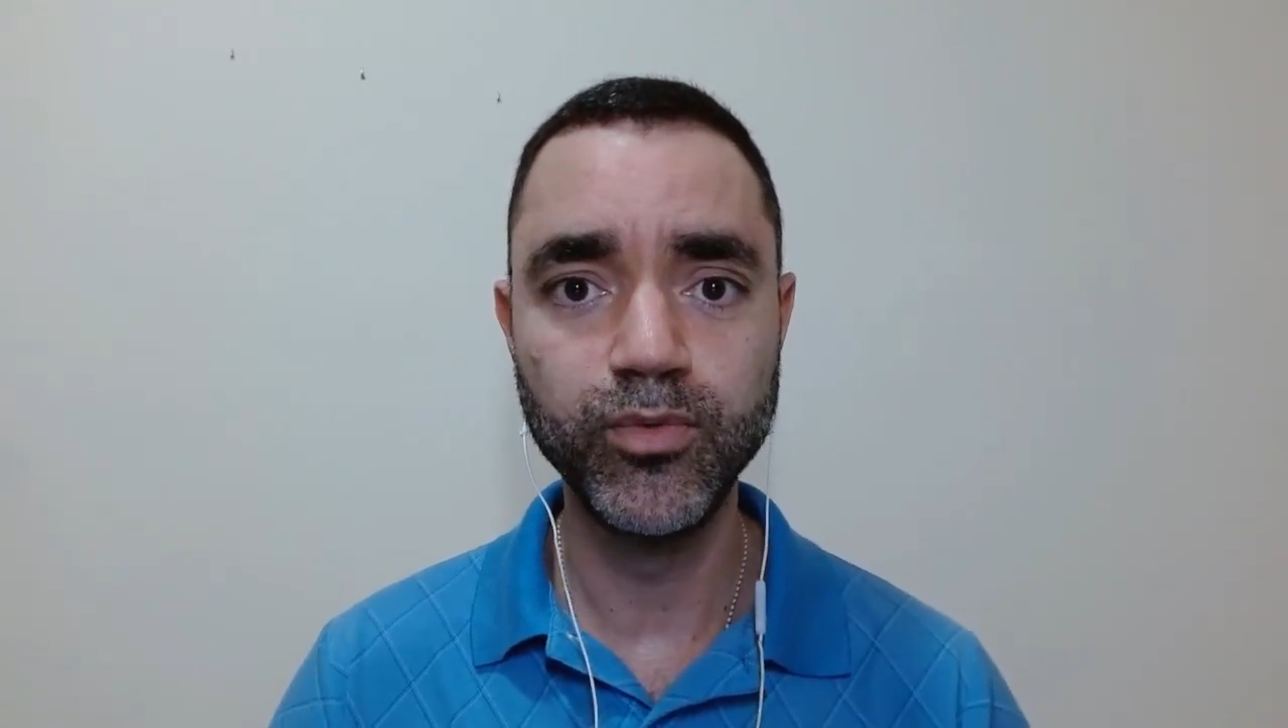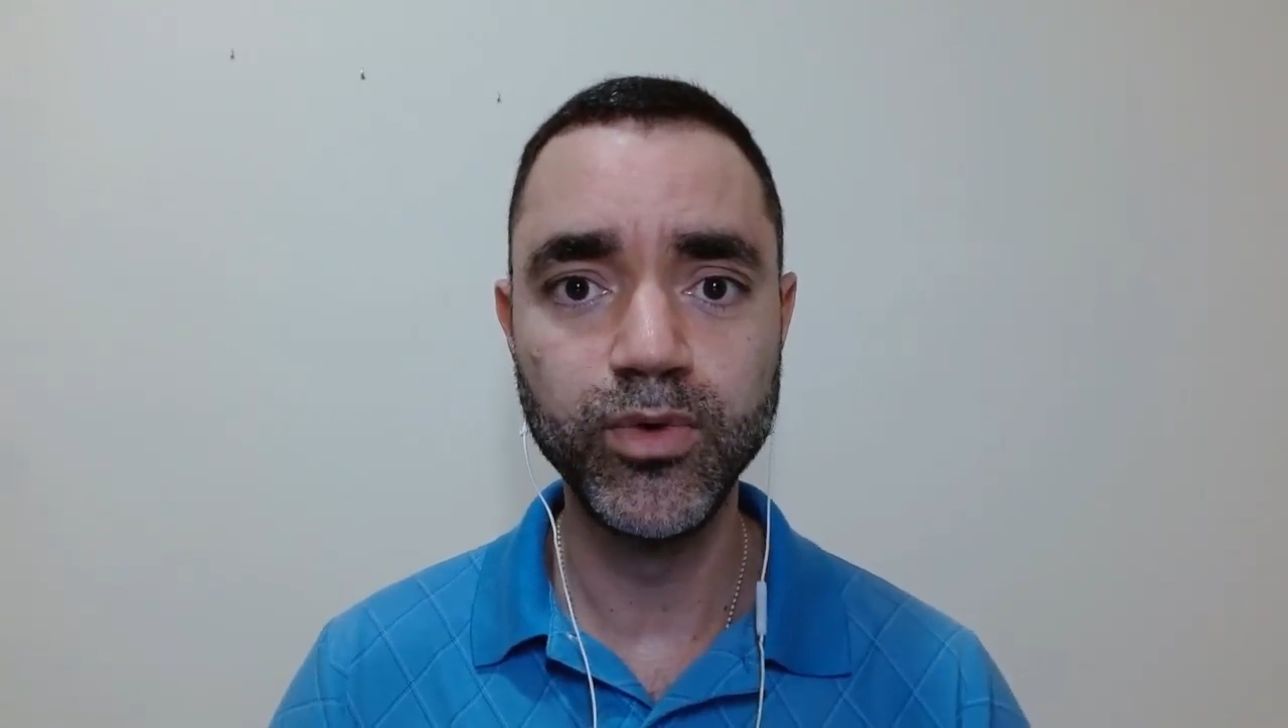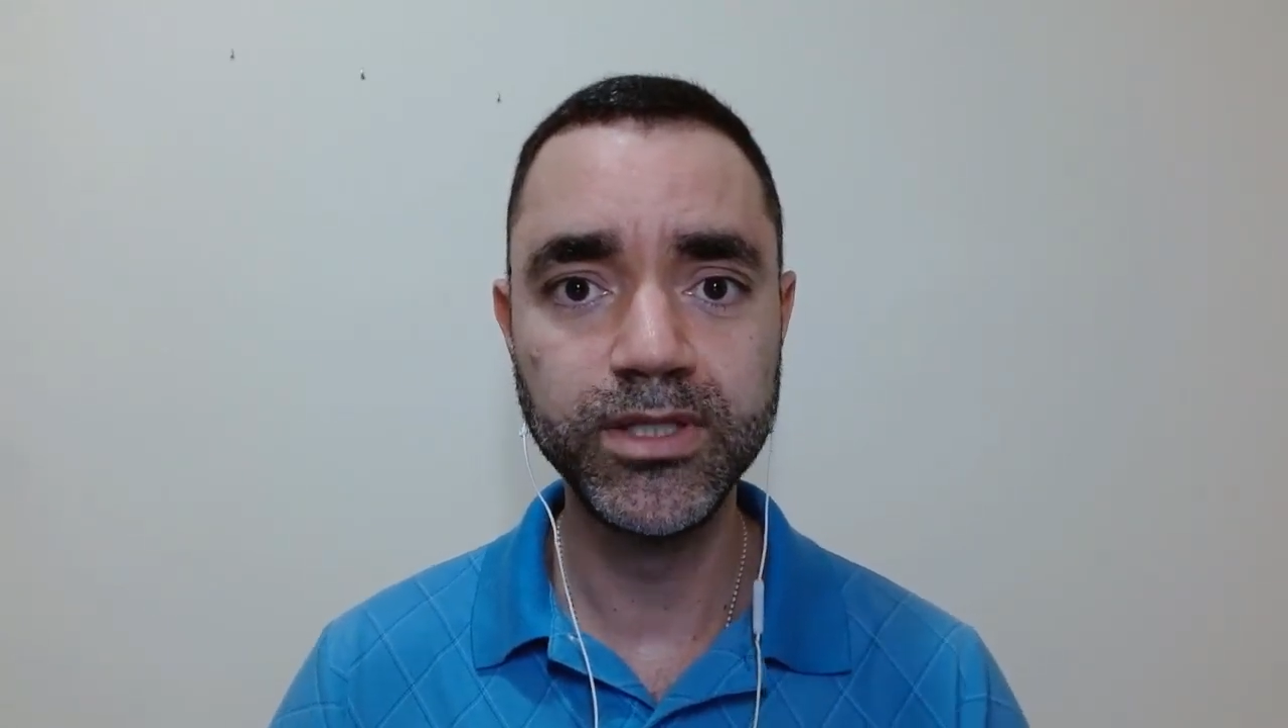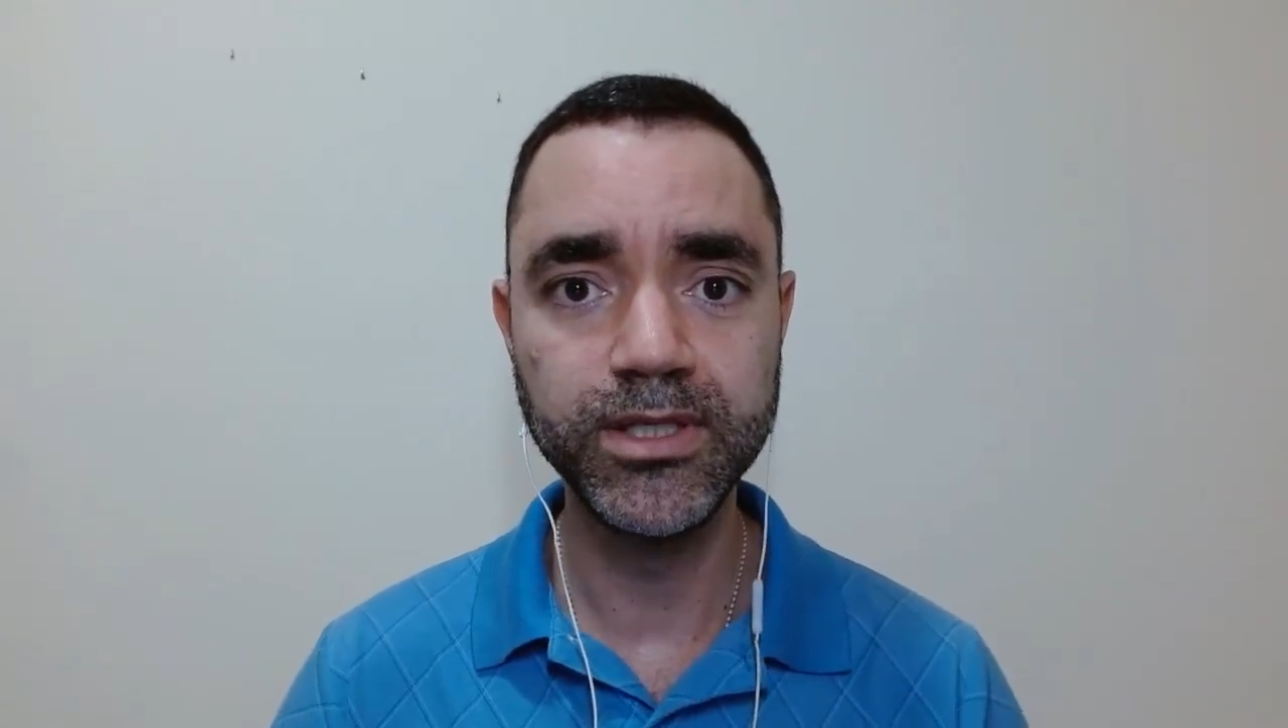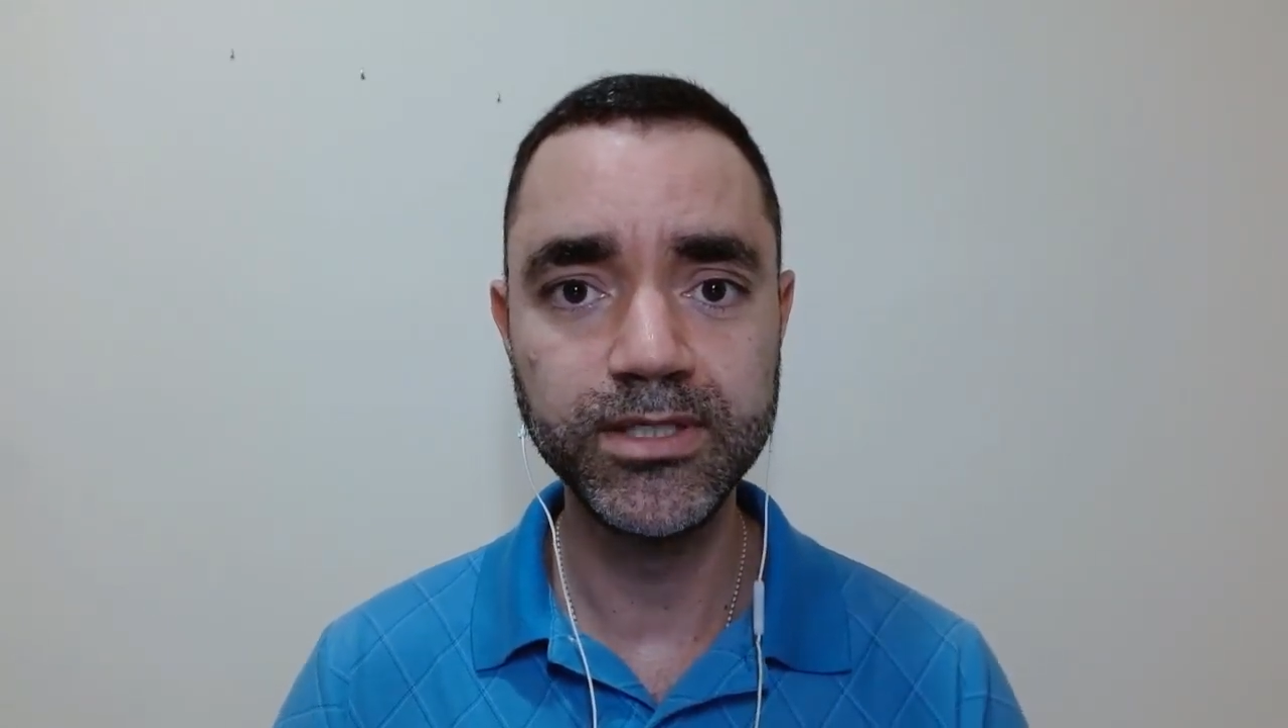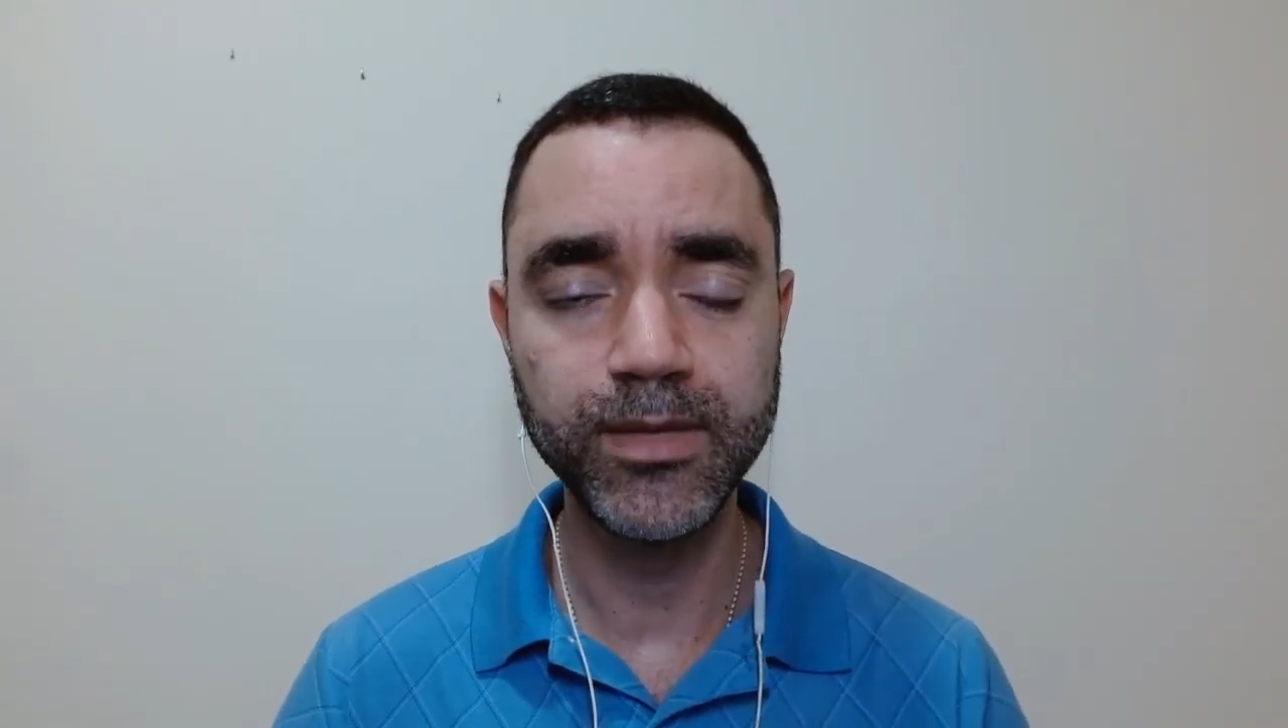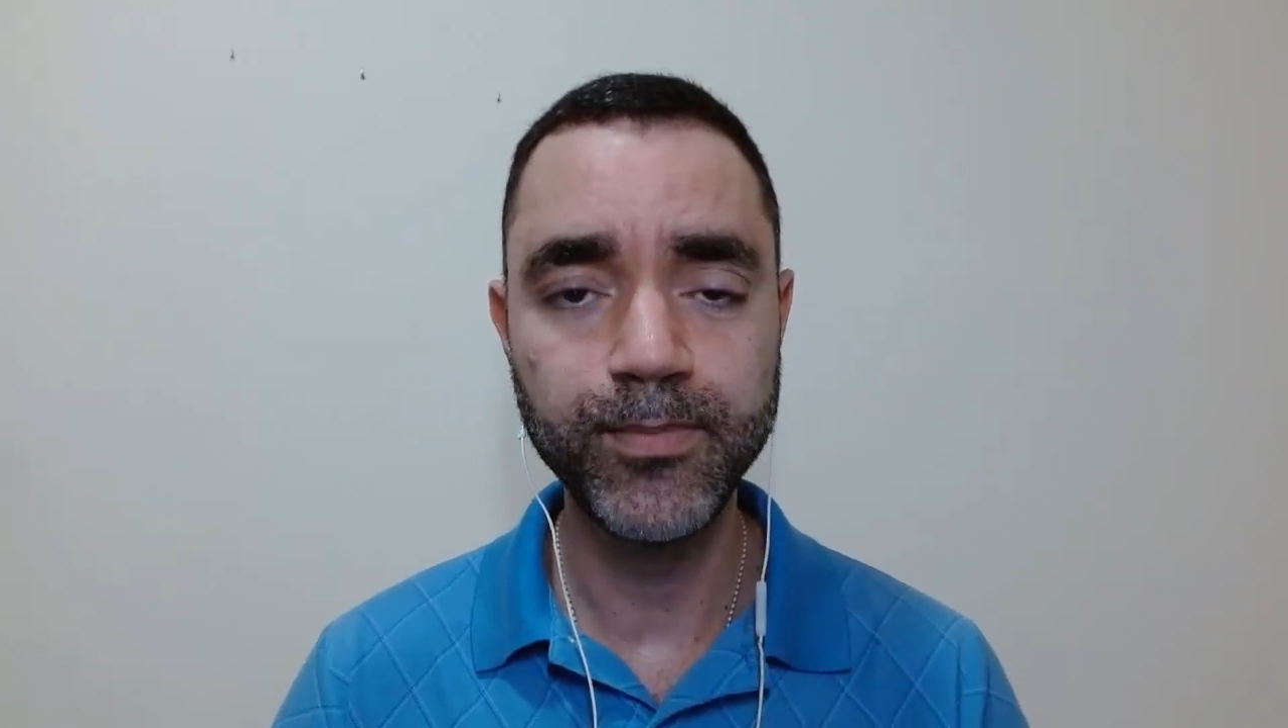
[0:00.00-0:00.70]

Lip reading: what is the